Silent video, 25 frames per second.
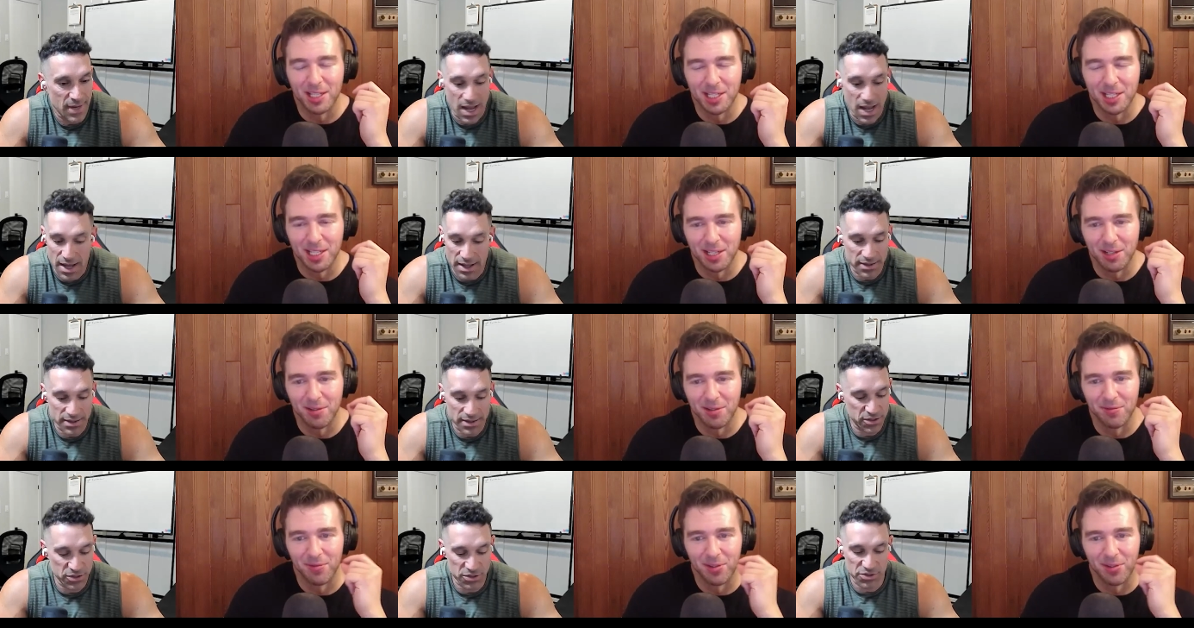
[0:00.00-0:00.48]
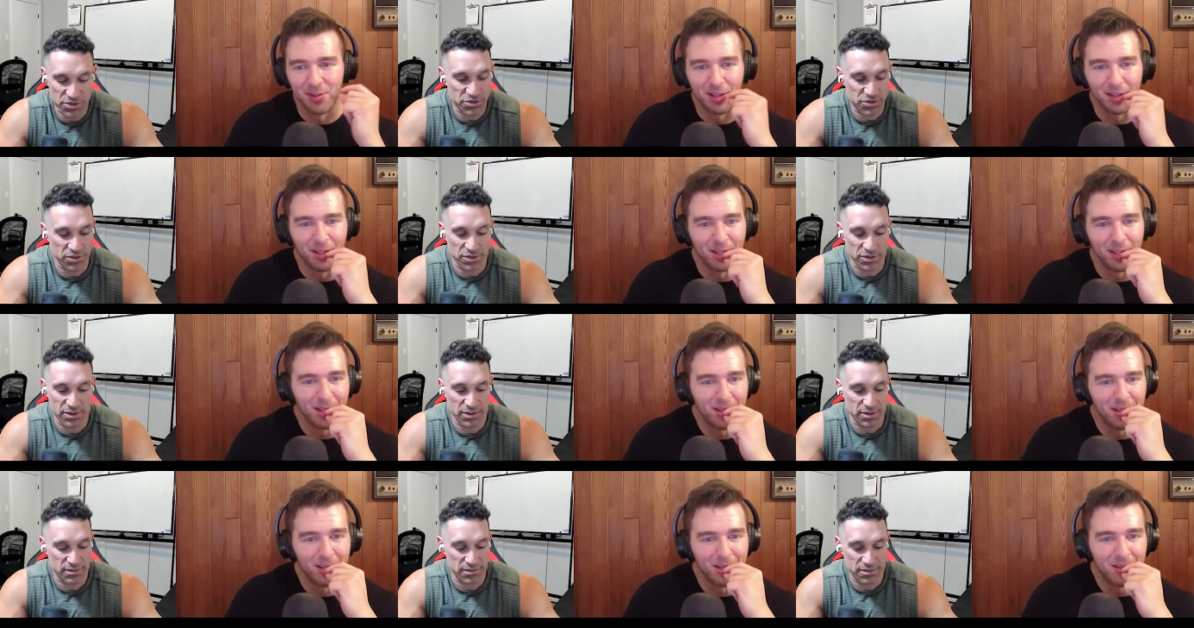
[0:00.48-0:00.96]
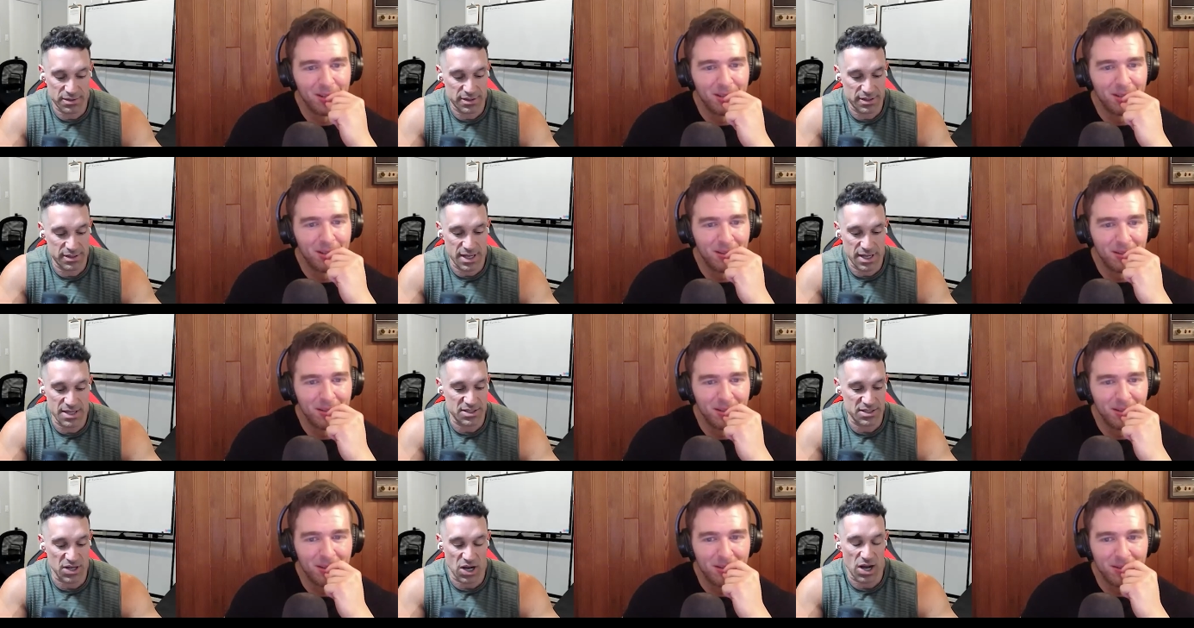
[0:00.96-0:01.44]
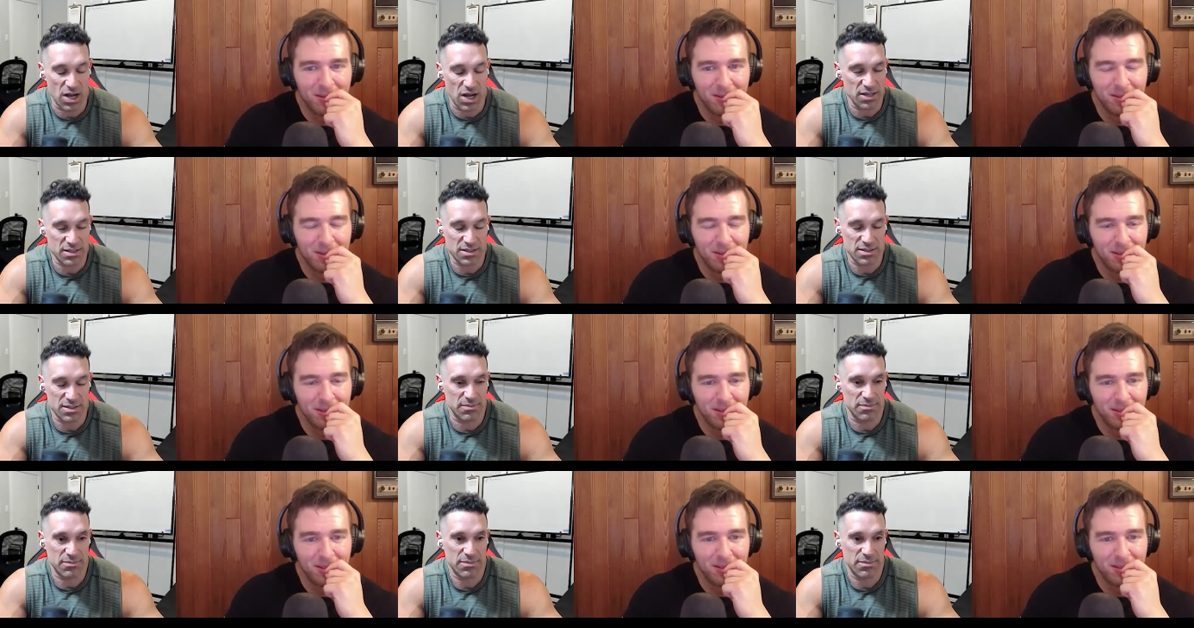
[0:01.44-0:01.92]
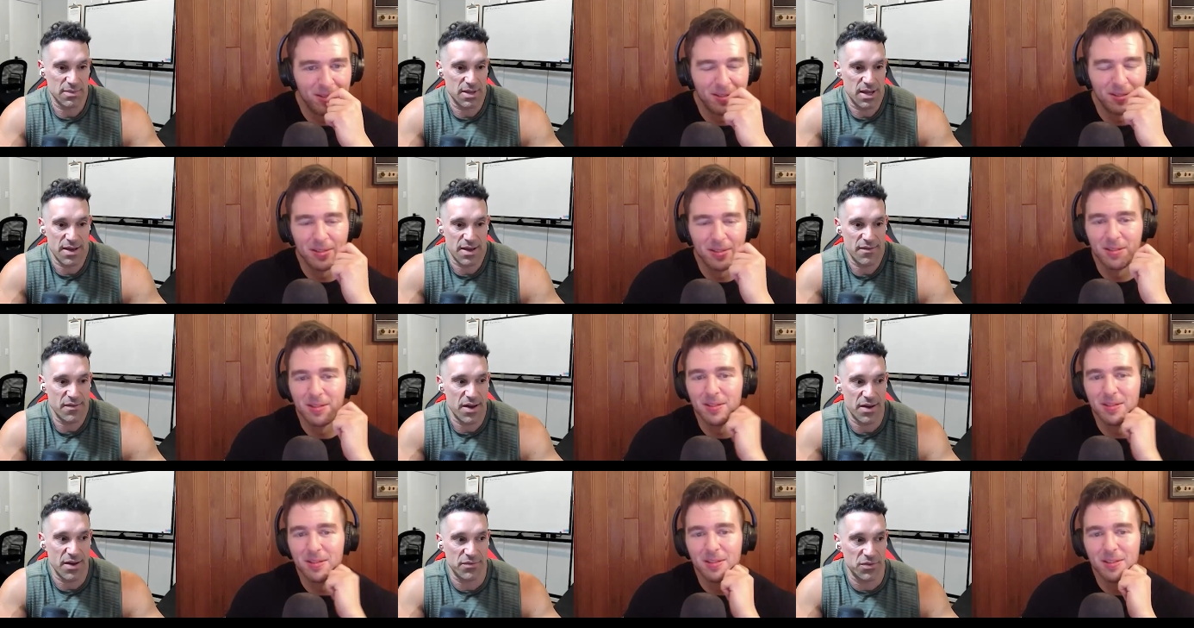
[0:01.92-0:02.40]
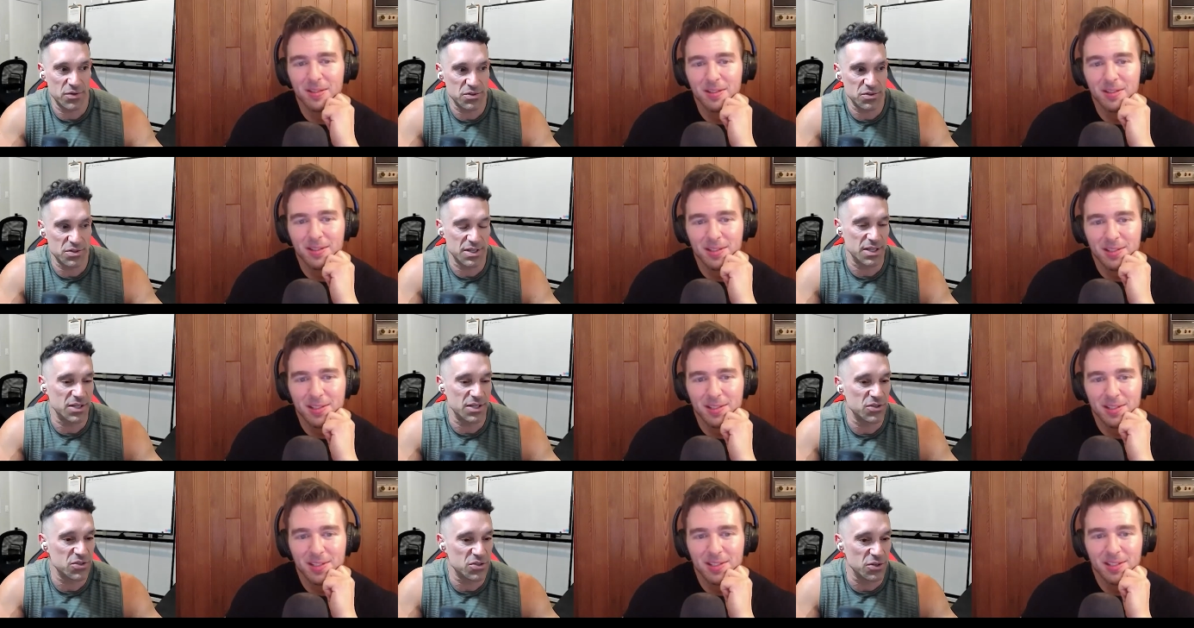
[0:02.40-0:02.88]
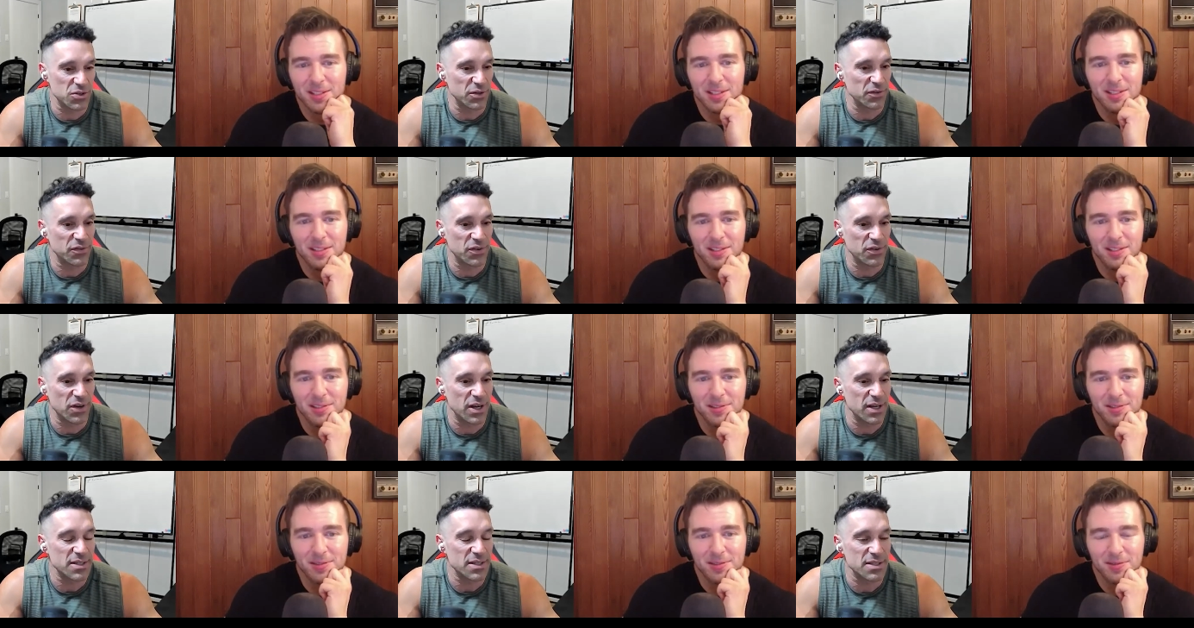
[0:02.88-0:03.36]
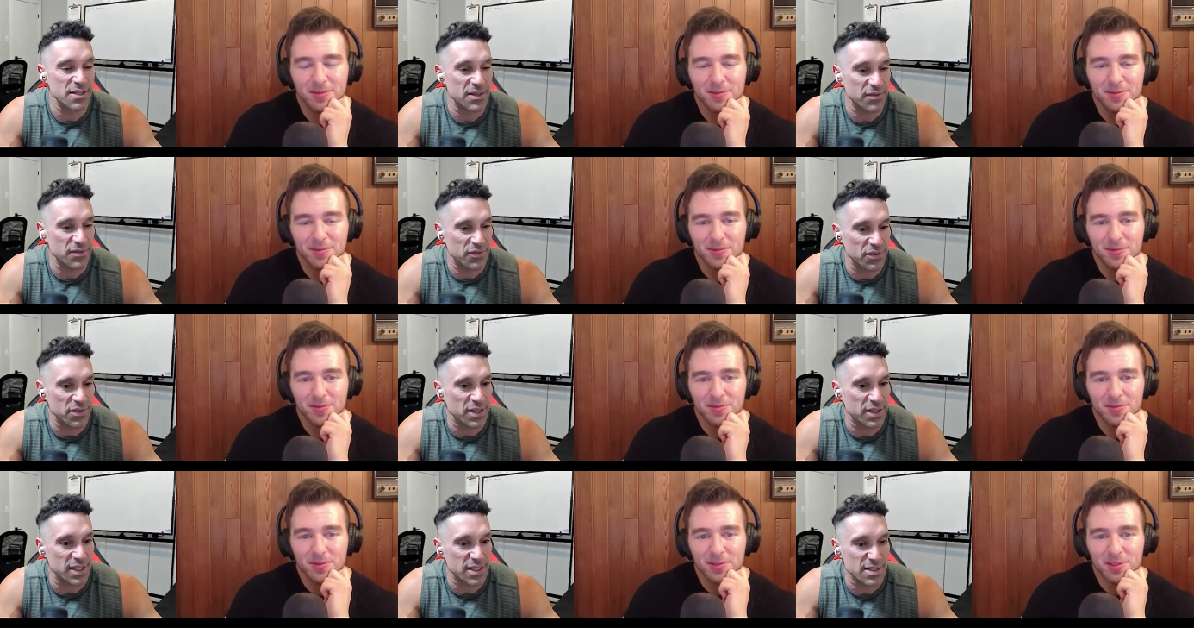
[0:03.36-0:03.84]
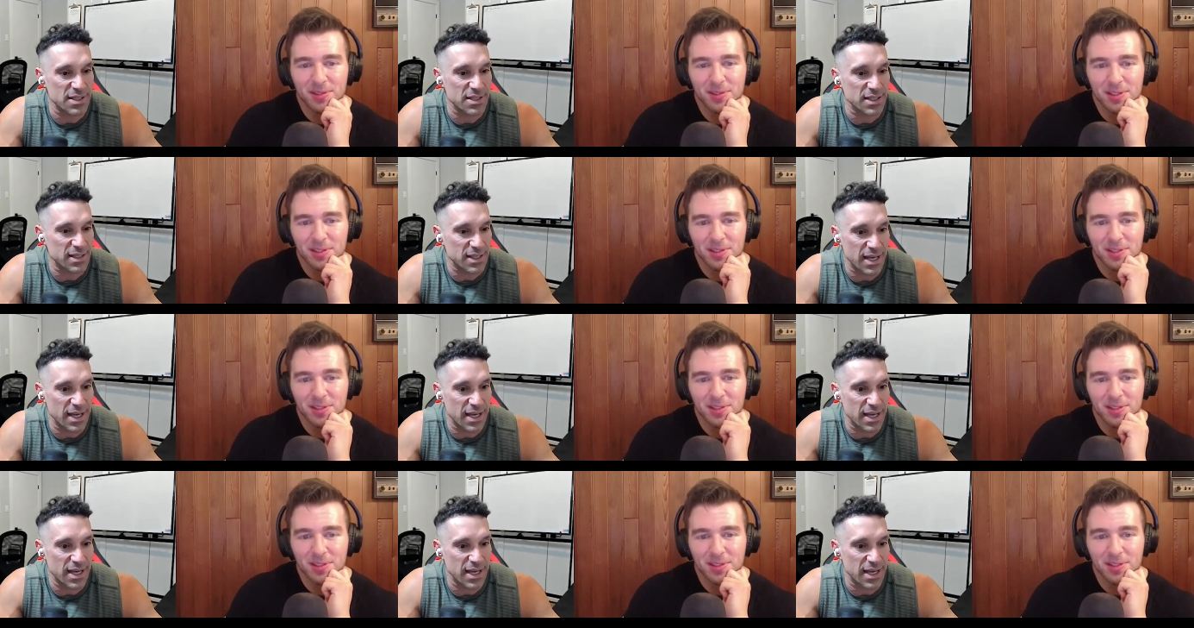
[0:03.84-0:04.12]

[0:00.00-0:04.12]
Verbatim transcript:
Speaker 1: Yeah, seen it. It's awesome. I've used it in stir fries and different things like